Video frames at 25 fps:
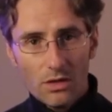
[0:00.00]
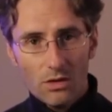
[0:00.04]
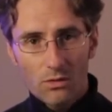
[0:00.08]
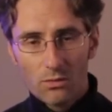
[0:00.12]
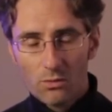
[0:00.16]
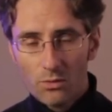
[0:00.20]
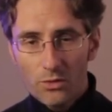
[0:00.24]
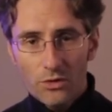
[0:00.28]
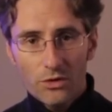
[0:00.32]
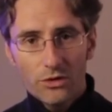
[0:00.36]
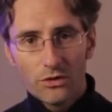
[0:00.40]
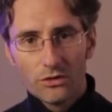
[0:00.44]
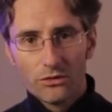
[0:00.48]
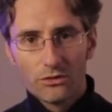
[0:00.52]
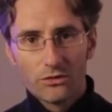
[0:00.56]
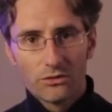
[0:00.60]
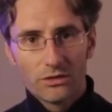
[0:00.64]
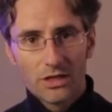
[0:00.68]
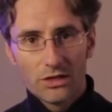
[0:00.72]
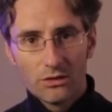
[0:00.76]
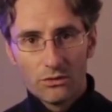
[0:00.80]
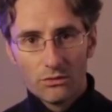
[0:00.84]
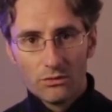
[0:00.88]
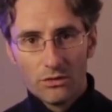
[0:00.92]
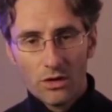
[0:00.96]
words
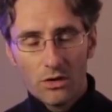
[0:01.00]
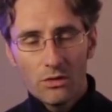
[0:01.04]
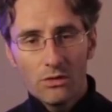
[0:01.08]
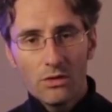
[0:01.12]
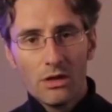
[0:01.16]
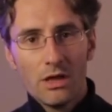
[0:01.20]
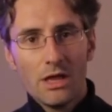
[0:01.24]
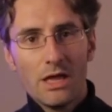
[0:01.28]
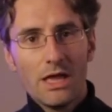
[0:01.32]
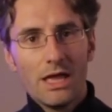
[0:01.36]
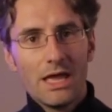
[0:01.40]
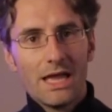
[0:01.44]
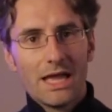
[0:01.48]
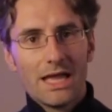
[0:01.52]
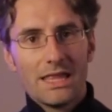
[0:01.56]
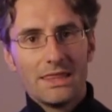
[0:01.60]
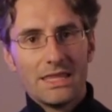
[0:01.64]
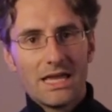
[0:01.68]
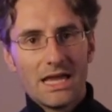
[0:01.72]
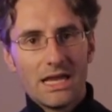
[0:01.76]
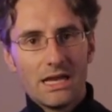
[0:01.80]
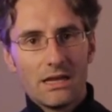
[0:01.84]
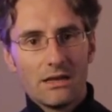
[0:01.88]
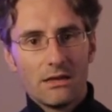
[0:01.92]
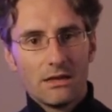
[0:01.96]
that you know,
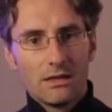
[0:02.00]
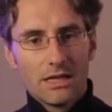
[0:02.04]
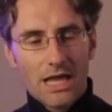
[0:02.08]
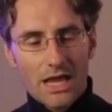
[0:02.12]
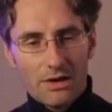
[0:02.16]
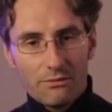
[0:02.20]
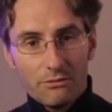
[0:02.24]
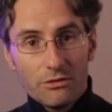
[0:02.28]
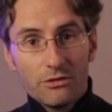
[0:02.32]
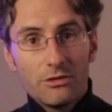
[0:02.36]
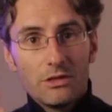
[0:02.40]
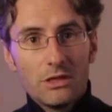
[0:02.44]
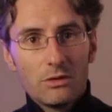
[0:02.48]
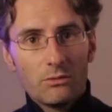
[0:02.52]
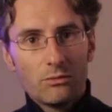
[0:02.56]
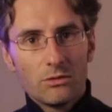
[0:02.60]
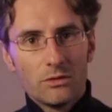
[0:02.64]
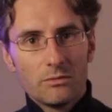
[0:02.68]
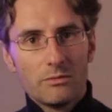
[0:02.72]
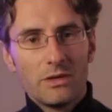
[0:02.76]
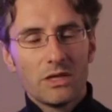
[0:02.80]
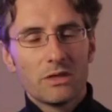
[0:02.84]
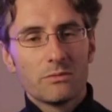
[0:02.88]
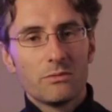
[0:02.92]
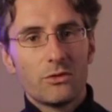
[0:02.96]
then everything will
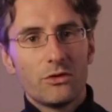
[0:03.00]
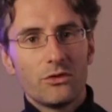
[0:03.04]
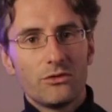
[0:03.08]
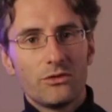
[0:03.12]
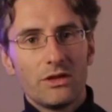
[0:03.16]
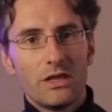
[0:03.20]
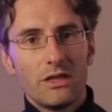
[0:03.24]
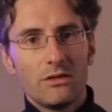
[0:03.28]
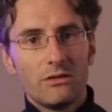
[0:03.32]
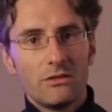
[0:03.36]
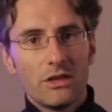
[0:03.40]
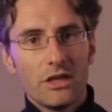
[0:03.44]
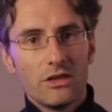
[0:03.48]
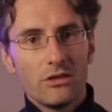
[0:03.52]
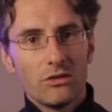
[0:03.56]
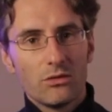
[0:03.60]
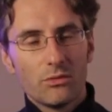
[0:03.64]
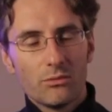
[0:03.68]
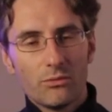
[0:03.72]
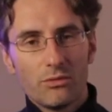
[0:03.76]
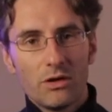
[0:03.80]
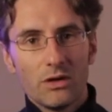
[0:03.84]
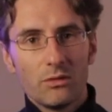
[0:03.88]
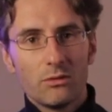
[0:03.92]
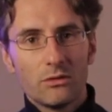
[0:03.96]
make more sense and your
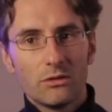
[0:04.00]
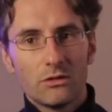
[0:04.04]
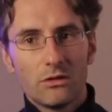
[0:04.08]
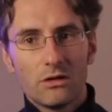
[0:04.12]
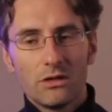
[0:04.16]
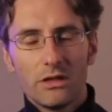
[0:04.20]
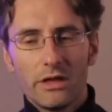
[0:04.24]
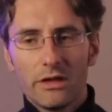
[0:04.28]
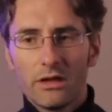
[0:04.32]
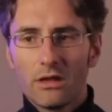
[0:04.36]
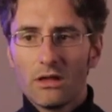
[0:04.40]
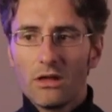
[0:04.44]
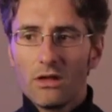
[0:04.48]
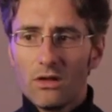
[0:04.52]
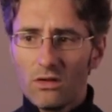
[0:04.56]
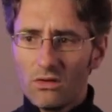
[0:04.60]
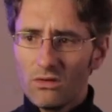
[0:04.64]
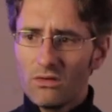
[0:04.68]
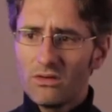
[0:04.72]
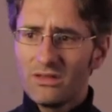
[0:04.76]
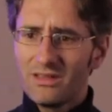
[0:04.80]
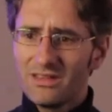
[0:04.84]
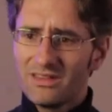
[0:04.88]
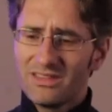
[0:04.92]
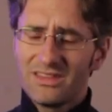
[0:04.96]
brain will go like,
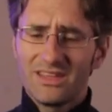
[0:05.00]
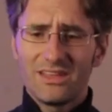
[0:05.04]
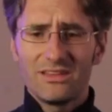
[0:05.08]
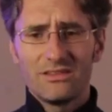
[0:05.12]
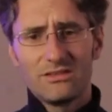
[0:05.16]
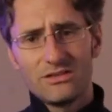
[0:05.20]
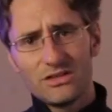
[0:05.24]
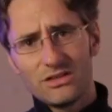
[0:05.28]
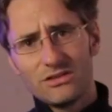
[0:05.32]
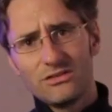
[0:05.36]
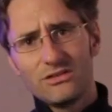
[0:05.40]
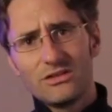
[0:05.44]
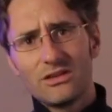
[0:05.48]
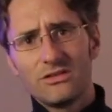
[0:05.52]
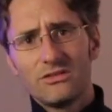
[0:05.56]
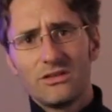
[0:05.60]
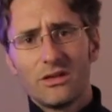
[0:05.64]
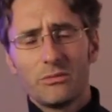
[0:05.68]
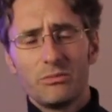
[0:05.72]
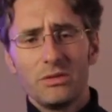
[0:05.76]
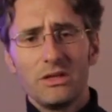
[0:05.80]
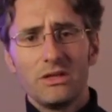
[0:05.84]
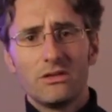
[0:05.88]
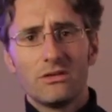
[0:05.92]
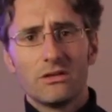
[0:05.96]
oh, that, that's just a
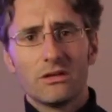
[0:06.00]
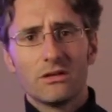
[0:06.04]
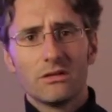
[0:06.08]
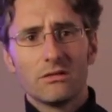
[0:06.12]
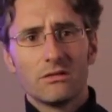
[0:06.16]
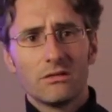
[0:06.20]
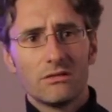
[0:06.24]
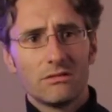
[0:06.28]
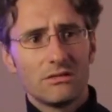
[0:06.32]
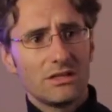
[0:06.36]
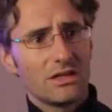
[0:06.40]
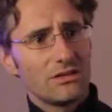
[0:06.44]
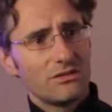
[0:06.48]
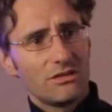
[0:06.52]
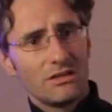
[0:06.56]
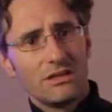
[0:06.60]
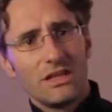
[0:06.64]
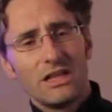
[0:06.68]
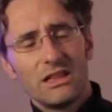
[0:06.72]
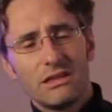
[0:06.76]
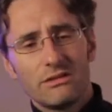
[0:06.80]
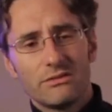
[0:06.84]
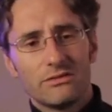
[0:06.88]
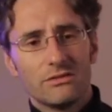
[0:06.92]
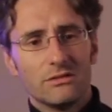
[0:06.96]
pizza. That's an
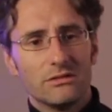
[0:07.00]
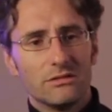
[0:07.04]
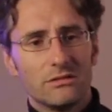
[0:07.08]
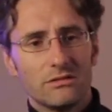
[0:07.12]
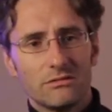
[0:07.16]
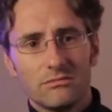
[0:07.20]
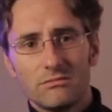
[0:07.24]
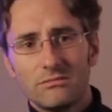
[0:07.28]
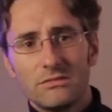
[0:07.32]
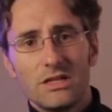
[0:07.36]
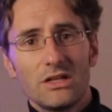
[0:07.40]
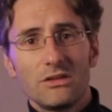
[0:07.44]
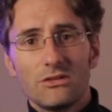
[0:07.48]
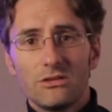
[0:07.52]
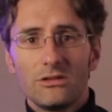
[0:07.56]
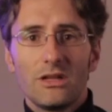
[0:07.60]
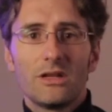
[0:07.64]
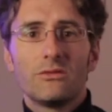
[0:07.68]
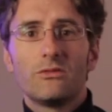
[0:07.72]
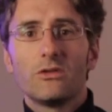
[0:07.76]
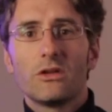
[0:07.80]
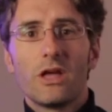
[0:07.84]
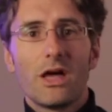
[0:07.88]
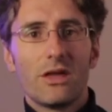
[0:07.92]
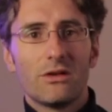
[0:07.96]
elephant. That's an
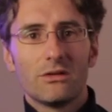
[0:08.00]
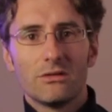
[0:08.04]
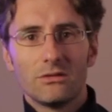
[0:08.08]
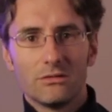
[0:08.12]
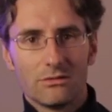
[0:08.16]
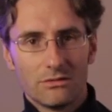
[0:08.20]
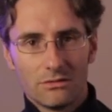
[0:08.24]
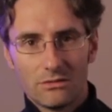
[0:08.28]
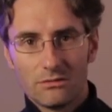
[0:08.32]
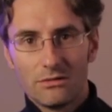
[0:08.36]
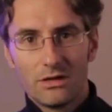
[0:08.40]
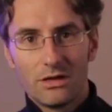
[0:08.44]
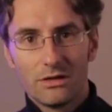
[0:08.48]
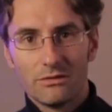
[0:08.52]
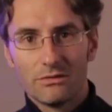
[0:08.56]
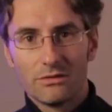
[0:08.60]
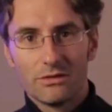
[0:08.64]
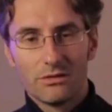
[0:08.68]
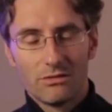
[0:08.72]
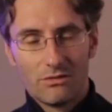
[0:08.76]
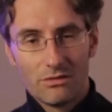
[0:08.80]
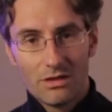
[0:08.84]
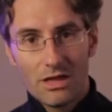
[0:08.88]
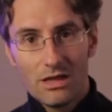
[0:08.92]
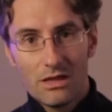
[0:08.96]
avocado whatever.
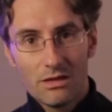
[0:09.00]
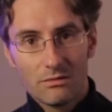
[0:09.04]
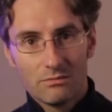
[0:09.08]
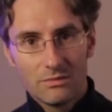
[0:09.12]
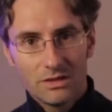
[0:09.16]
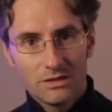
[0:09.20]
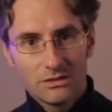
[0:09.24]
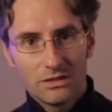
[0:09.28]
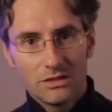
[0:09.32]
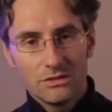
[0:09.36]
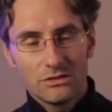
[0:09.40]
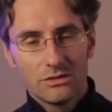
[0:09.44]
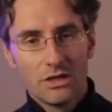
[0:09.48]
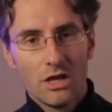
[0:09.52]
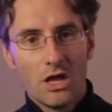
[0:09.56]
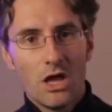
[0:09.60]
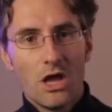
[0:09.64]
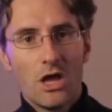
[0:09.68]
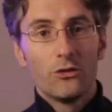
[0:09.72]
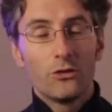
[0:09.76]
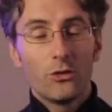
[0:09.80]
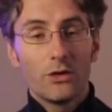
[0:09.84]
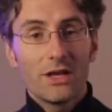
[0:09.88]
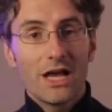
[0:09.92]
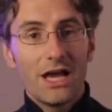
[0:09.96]
Okay, make sense?
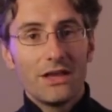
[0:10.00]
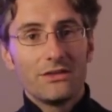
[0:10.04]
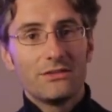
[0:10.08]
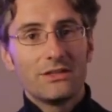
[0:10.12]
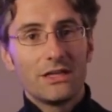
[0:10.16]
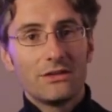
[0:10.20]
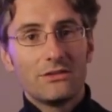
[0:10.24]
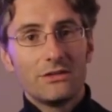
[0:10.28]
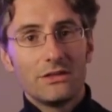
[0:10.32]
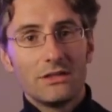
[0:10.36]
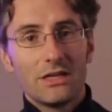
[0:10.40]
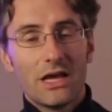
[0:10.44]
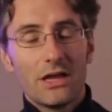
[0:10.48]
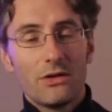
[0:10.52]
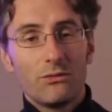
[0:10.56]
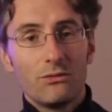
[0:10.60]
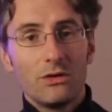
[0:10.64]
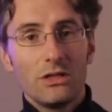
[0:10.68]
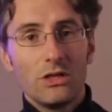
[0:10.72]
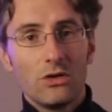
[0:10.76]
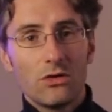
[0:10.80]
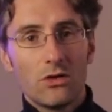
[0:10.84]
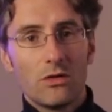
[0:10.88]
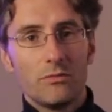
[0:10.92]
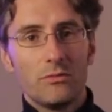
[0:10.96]
So guys, that's it. I
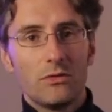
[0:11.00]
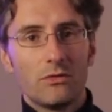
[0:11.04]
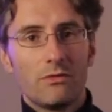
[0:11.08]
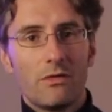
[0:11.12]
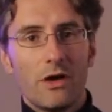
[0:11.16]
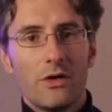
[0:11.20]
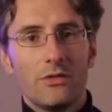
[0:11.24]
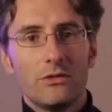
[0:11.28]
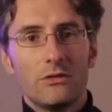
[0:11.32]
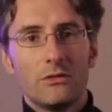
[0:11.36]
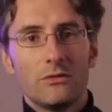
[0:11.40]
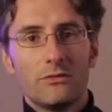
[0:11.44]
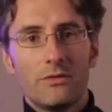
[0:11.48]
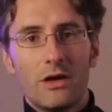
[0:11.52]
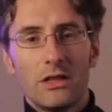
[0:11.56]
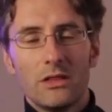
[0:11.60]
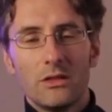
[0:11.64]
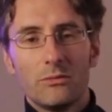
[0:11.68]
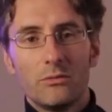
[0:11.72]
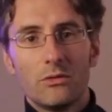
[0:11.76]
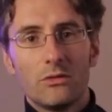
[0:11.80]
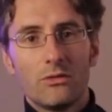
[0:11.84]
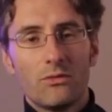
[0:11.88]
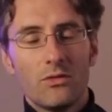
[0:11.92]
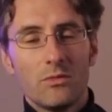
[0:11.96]
really hope you find this
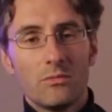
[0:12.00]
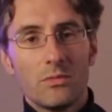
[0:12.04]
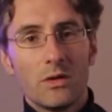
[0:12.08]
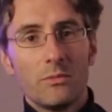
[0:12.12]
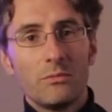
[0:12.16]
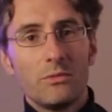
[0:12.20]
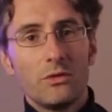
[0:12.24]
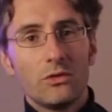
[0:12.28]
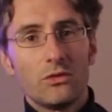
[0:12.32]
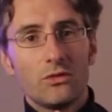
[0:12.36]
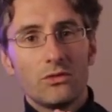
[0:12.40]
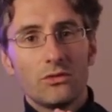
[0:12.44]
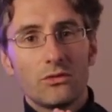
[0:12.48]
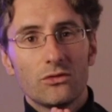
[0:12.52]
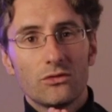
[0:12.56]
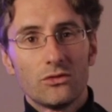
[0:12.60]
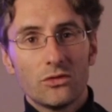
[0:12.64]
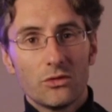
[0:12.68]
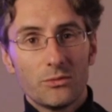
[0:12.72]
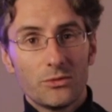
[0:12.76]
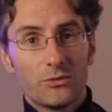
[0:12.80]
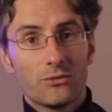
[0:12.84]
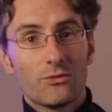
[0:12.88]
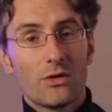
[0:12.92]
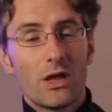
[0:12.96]
valuable. Remember to
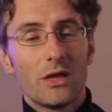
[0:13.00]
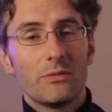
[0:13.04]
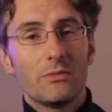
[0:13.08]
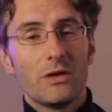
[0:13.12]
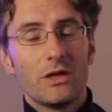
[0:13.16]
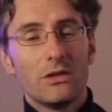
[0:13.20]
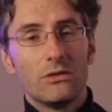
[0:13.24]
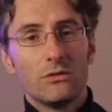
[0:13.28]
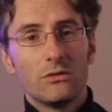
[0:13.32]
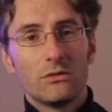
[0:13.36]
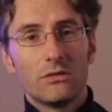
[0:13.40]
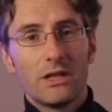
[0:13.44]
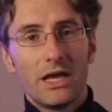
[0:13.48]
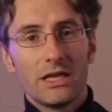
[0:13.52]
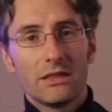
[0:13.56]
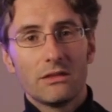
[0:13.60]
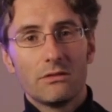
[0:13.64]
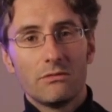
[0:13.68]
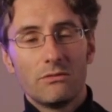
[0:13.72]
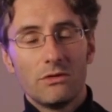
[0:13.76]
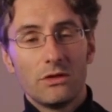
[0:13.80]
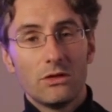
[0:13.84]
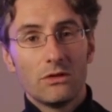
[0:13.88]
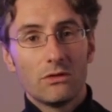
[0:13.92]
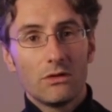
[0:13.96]
subscribe and to like the
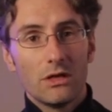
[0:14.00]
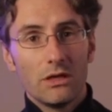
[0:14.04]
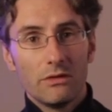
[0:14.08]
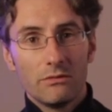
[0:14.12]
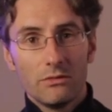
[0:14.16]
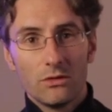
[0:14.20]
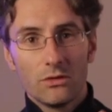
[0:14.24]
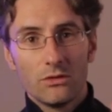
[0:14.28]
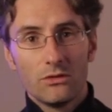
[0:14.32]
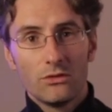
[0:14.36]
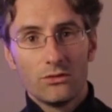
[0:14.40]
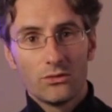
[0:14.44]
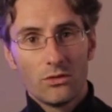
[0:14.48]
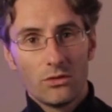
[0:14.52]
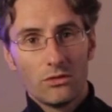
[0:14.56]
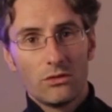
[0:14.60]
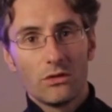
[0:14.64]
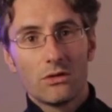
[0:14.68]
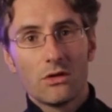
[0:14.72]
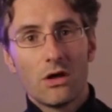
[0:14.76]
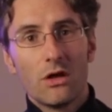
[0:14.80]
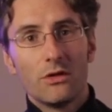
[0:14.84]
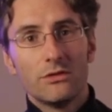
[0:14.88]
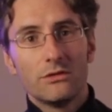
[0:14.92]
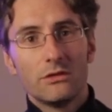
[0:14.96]
video if you're enjoying the
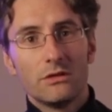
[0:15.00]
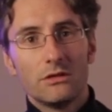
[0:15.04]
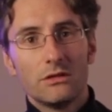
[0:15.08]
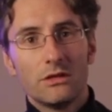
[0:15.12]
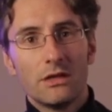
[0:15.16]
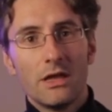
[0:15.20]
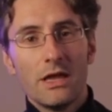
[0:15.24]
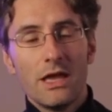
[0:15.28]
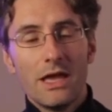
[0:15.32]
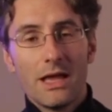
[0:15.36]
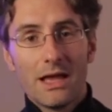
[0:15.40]
content.